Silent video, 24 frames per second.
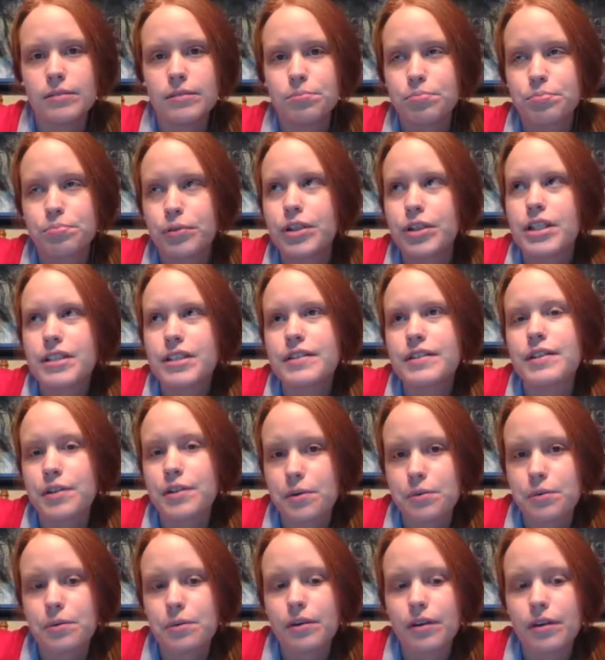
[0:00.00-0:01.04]
pretty soon.
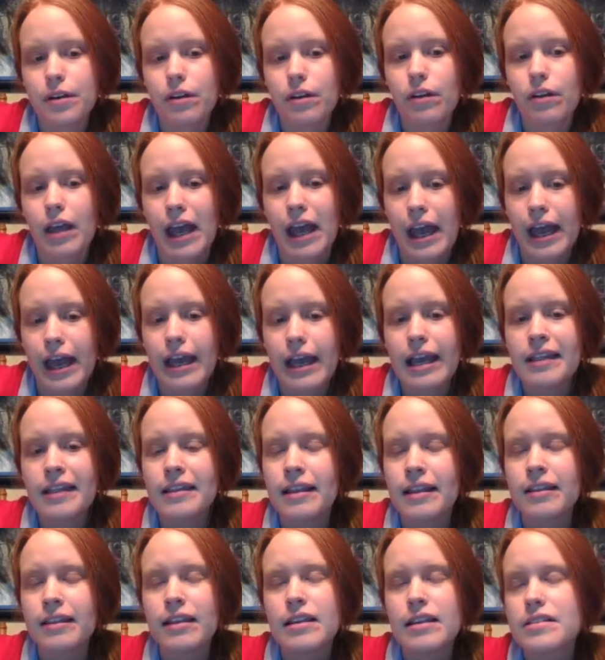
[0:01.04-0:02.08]
Okay, and
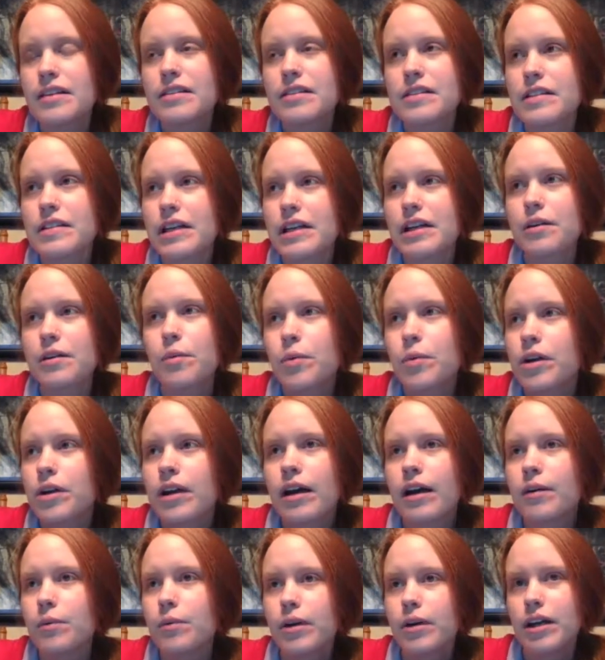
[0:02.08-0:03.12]
then least concern, we're
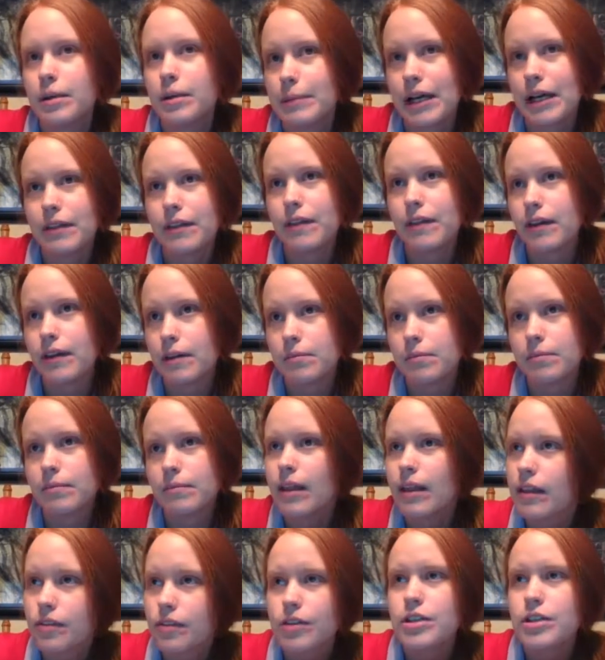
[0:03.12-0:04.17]
not worried about them.
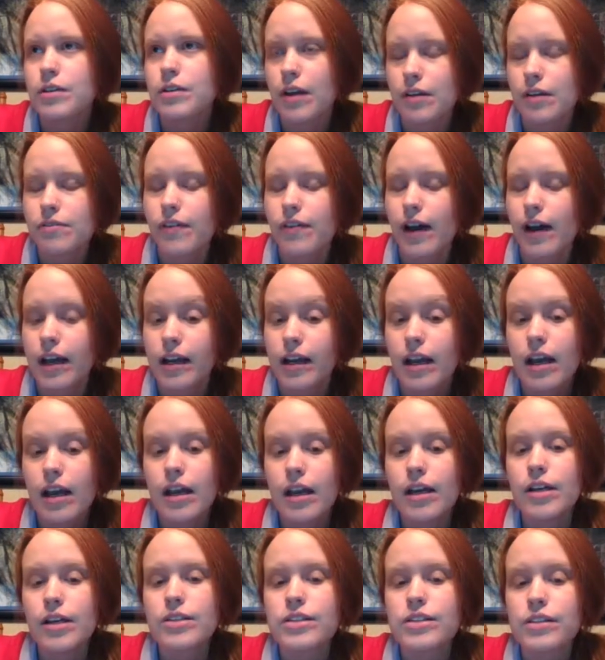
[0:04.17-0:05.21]
Like, they're doing fine.
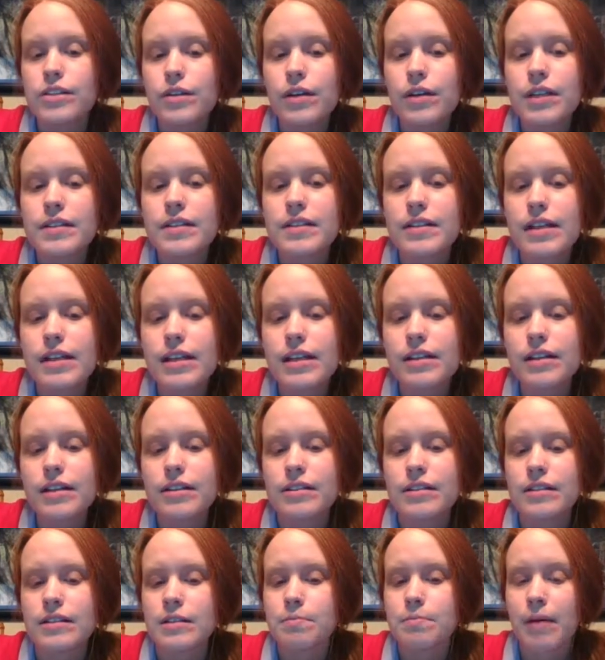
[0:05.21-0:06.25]
So you can see
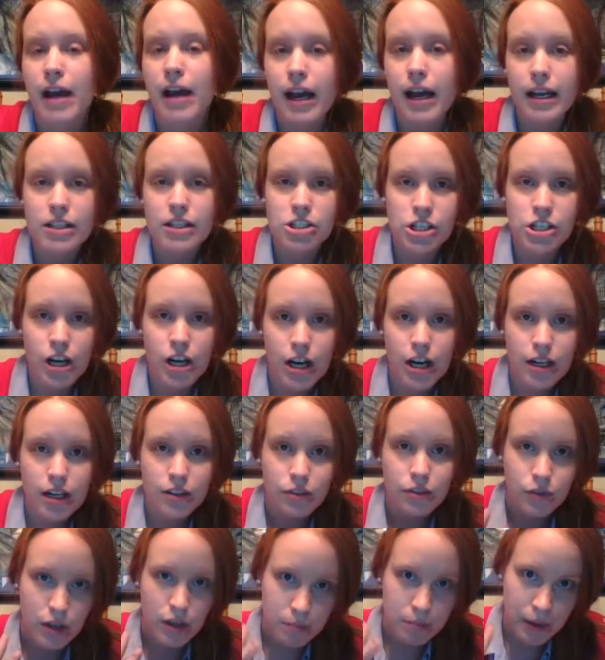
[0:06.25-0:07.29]
there's this pie chart,
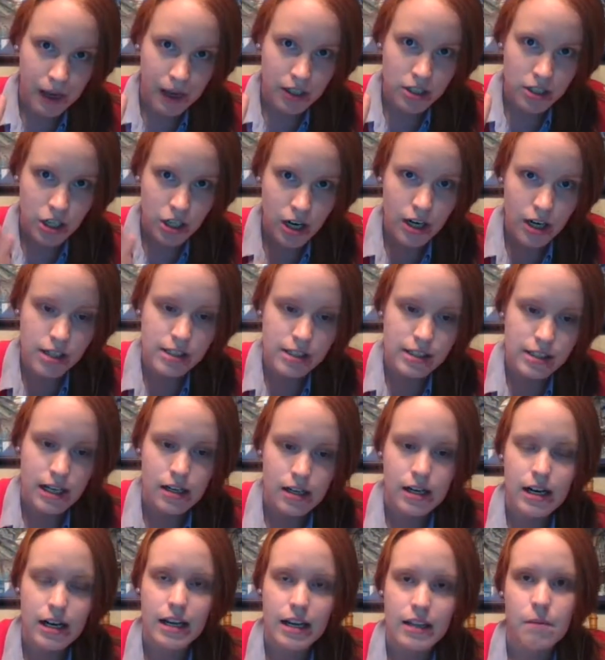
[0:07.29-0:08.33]
3 pie charts
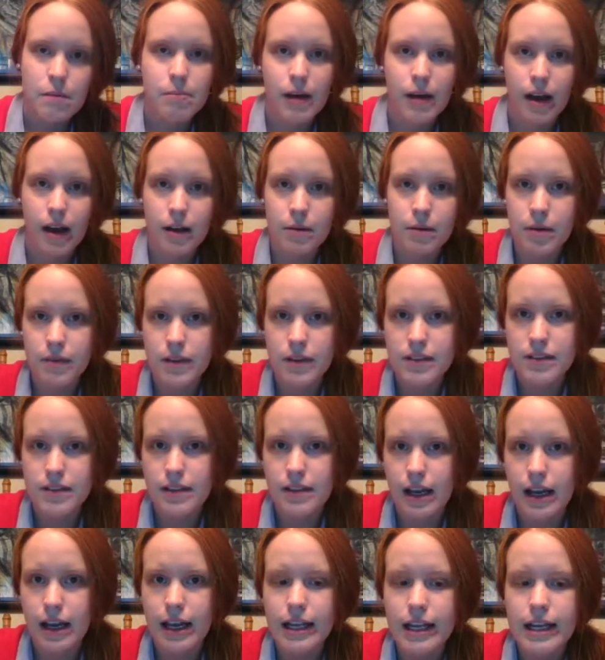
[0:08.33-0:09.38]
down here at the bottom of the
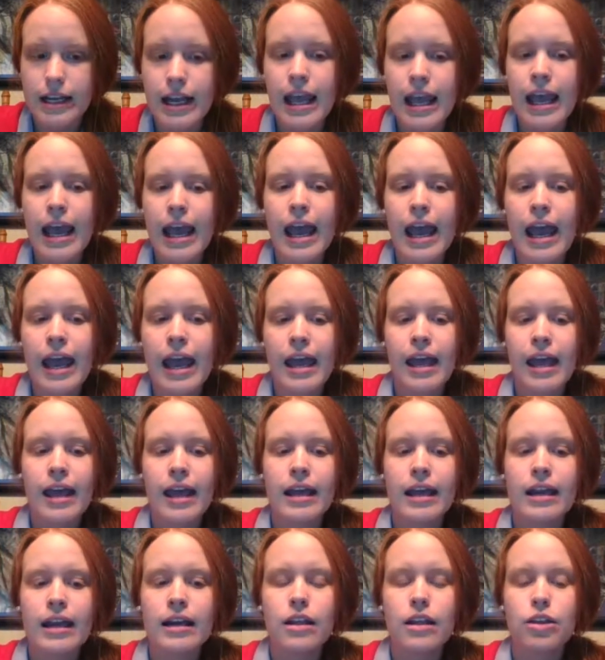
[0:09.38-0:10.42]
slide,
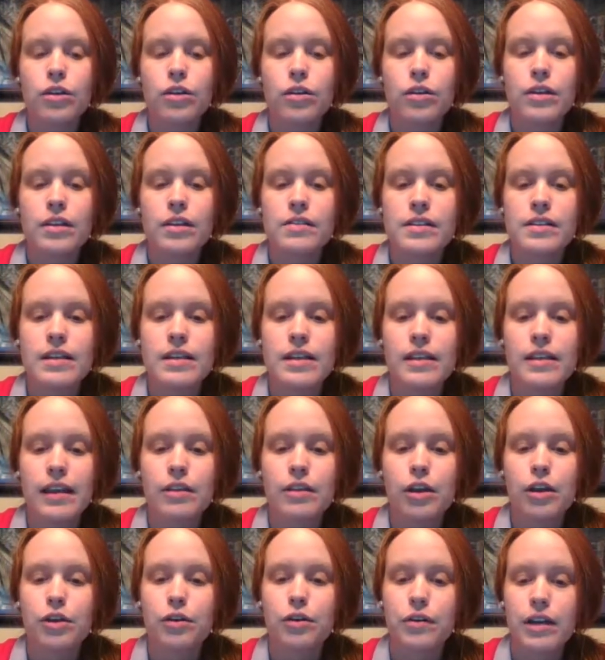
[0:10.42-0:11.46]
and you can see that
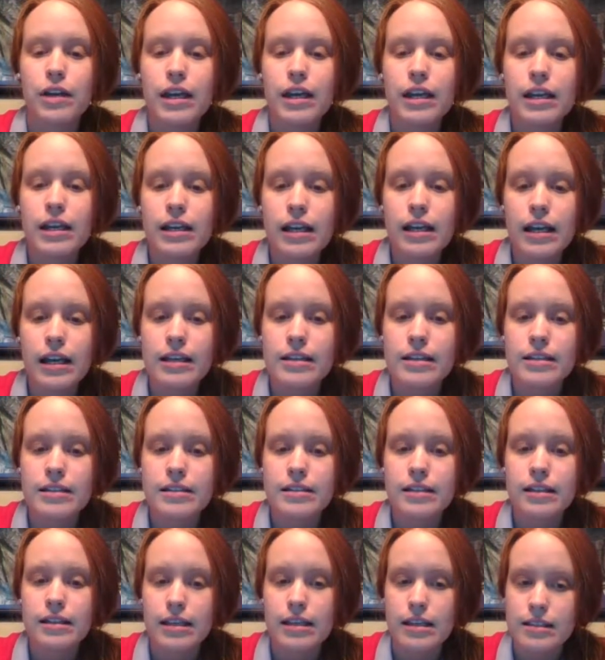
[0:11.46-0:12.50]
the green is
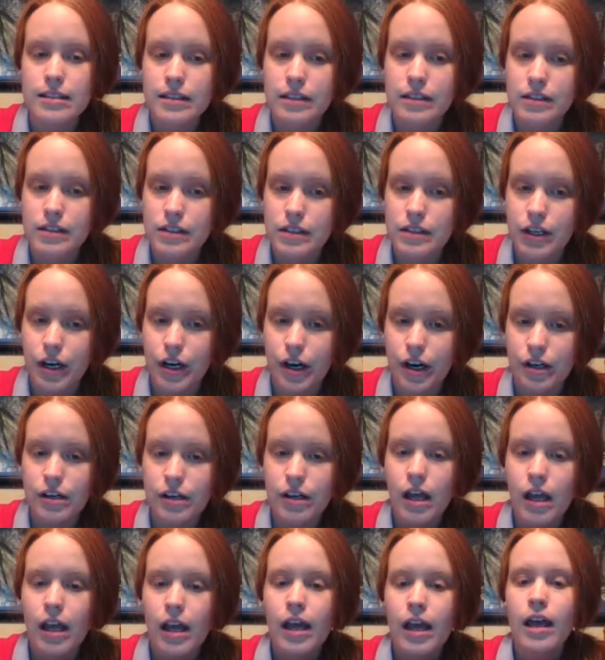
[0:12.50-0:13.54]
the least
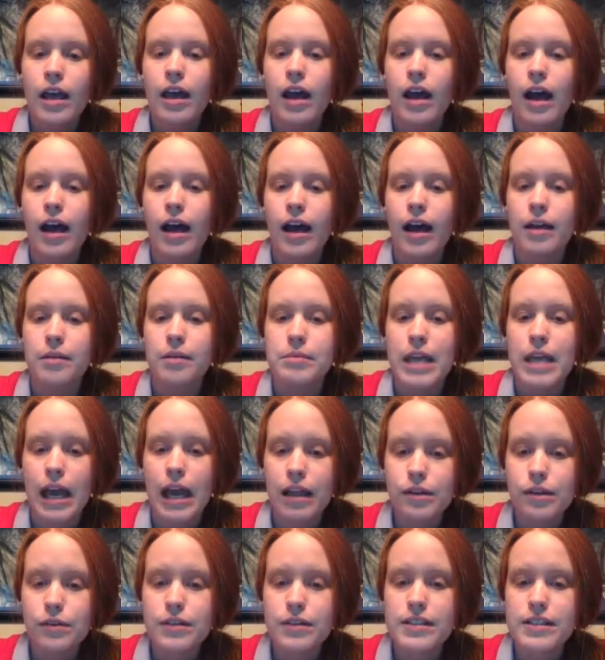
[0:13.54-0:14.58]
concern,
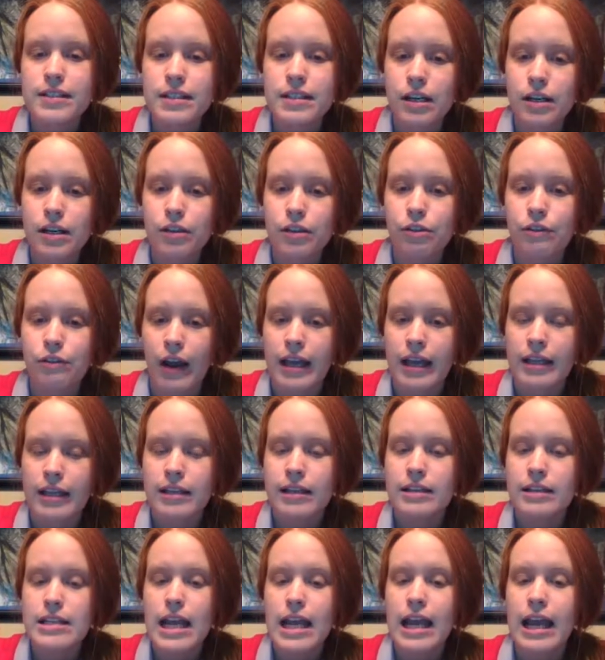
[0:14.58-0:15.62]
yellow is near
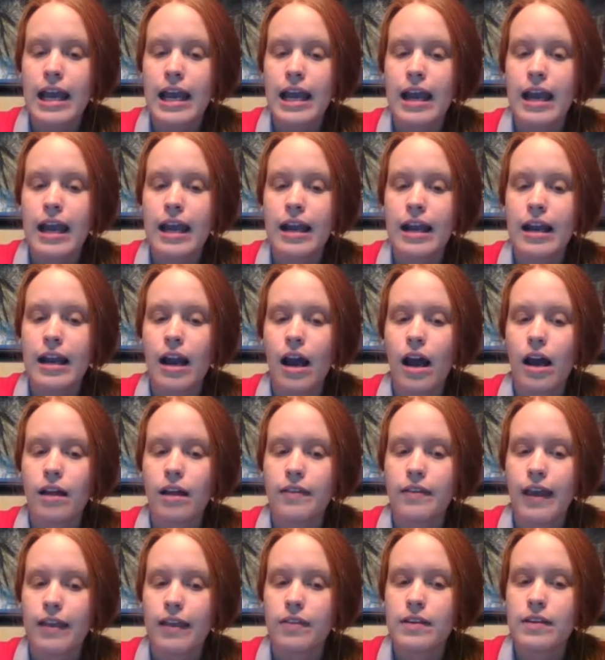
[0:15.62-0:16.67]
threatened, and
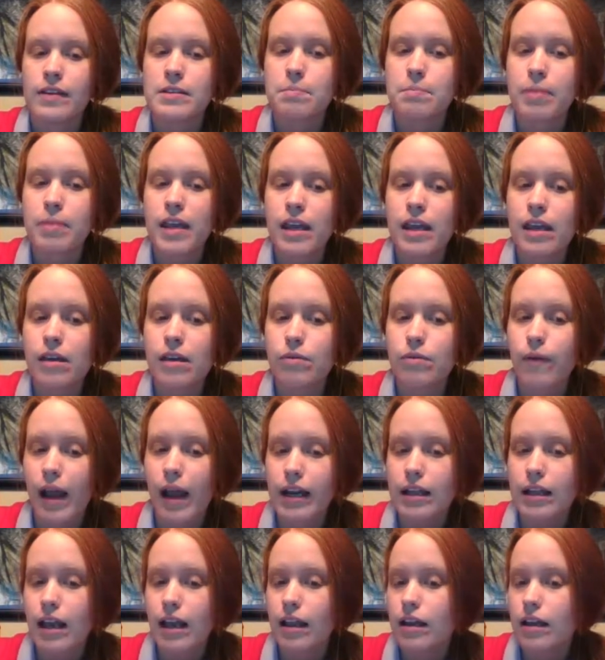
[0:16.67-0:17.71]
like this pink
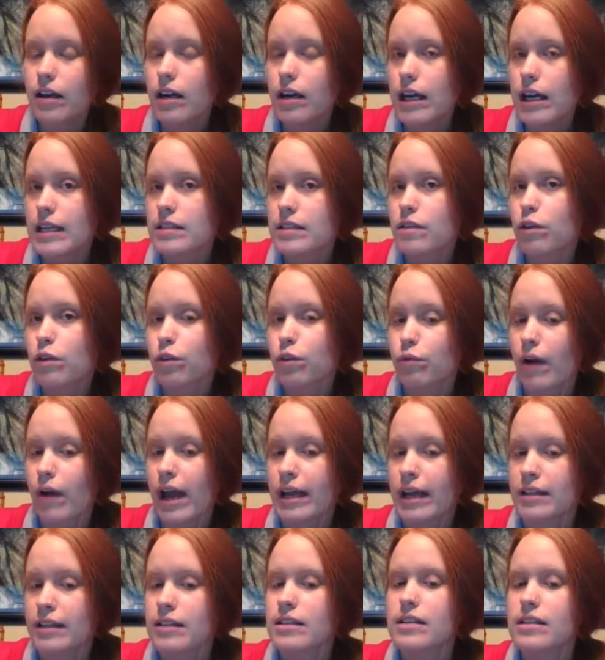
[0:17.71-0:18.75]
red color is
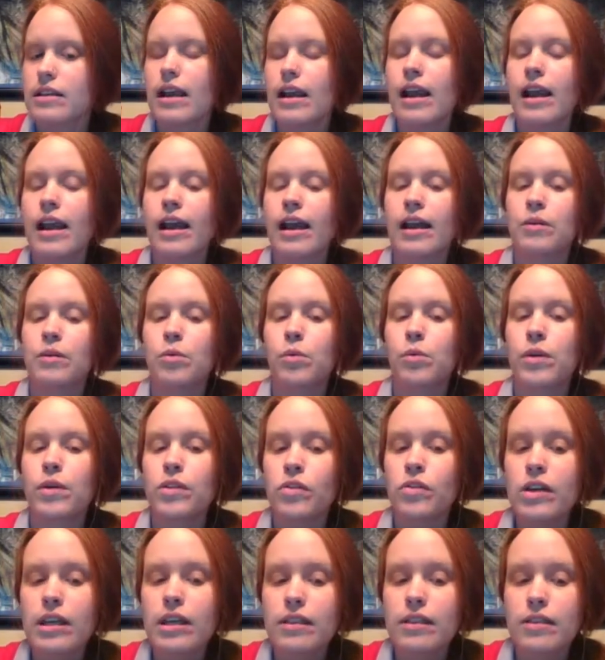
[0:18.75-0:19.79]
threatened. And when we
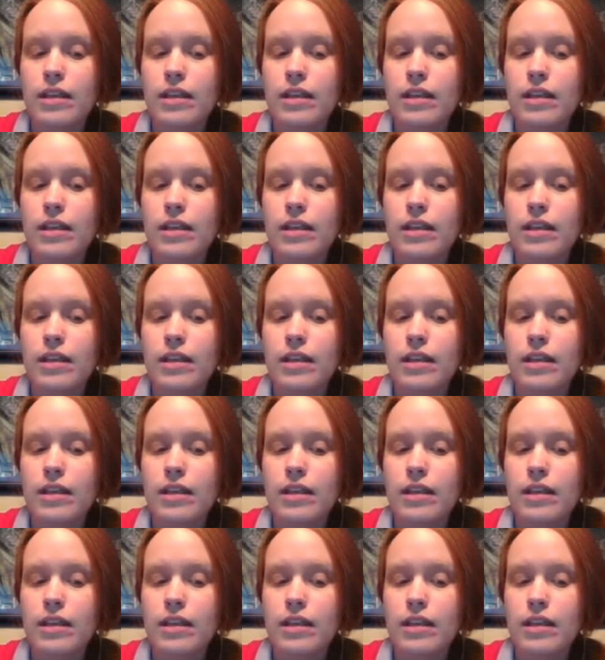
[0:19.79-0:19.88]
look at